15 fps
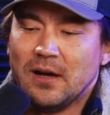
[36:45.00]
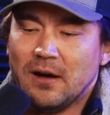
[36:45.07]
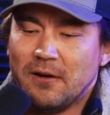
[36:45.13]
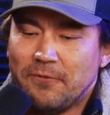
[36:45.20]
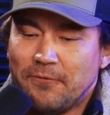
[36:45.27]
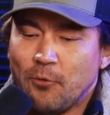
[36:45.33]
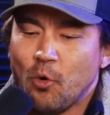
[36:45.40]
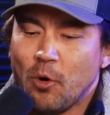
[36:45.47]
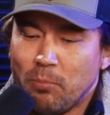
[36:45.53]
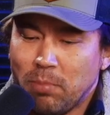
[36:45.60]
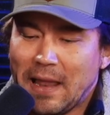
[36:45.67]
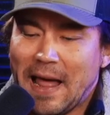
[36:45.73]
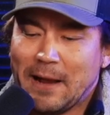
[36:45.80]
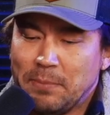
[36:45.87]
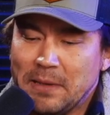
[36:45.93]
for
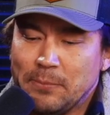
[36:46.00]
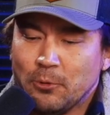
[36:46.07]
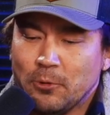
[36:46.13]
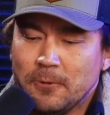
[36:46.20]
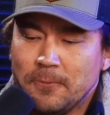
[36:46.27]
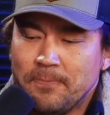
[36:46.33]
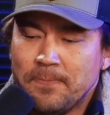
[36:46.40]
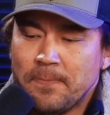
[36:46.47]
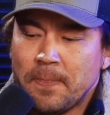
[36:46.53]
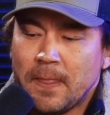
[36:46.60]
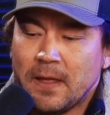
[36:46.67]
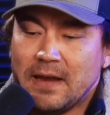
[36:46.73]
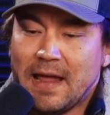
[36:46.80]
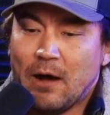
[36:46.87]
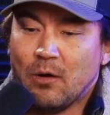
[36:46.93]
black people.
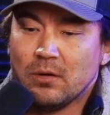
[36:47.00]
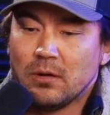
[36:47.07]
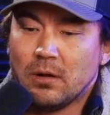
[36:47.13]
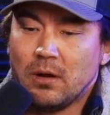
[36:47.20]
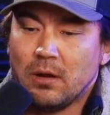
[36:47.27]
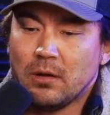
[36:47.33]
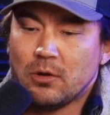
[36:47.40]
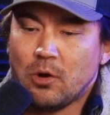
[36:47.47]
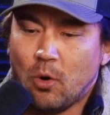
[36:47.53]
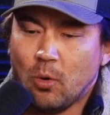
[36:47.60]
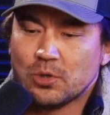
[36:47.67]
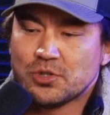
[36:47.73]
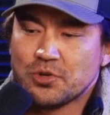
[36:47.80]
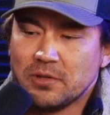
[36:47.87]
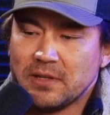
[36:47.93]
Now,
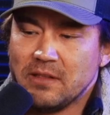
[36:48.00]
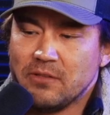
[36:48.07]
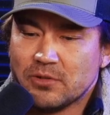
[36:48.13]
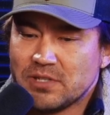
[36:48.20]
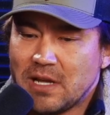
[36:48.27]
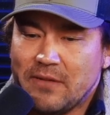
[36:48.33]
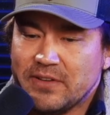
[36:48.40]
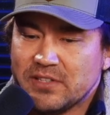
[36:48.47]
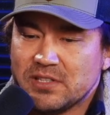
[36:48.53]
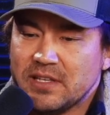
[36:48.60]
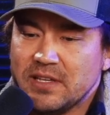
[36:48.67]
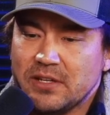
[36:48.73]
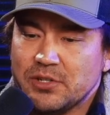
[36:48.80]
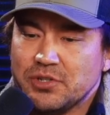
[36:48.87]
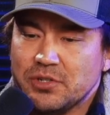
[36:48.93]
culturally, there's
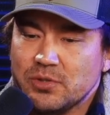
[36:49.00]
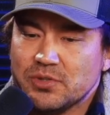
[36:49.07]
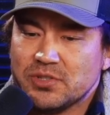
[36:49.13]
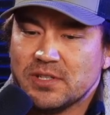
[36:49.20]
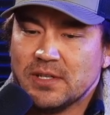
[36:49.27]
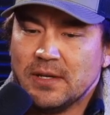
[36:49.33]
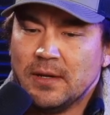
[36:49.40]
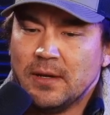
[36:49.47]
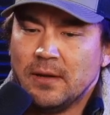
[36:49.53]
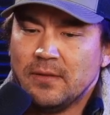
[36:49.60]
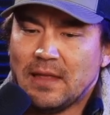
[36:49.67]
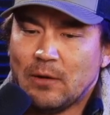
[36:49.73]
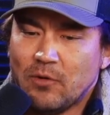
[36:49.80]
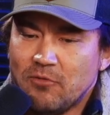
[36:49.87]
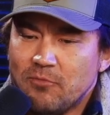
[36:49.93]
obviously issues
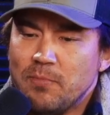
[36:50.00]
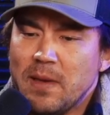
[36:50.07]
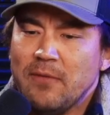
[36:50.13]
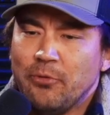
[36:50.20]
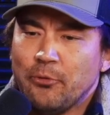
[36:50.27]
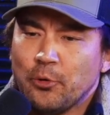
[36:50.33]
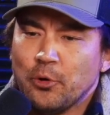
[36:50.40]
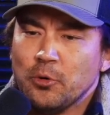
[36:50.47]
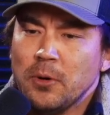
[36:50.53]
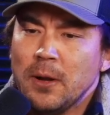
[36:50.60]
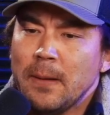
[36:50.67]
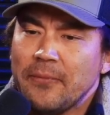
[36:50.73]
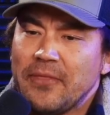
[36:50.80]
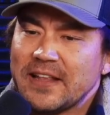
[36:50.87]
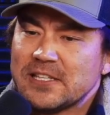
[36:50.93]
that we've been through,
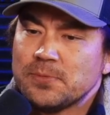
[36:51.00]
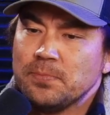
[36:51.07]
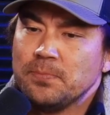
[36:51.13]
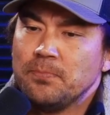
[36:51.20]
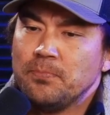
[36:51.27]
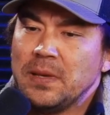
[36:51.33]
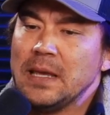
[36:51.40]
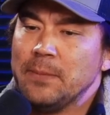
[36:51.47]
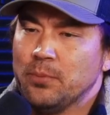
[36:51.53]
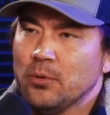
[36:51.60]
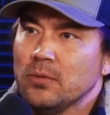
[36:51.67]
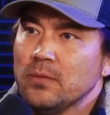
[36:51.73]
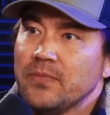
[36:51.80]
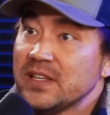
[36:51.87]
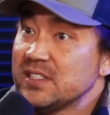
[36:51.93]
but that's
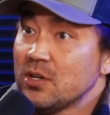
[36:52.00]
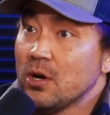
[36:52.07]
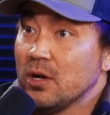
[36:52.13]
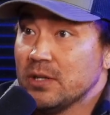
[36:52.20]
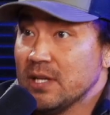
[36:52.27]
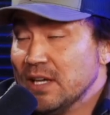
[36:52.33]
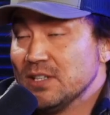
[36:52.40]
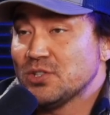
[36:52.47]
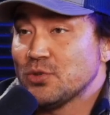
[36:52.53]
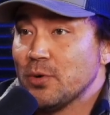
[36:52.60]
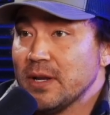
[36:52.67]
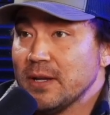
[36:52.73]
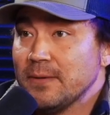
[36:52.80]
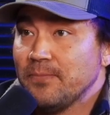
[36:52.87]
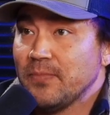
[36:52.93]
people. That's called
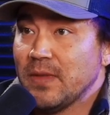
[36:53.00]
history. Yeah.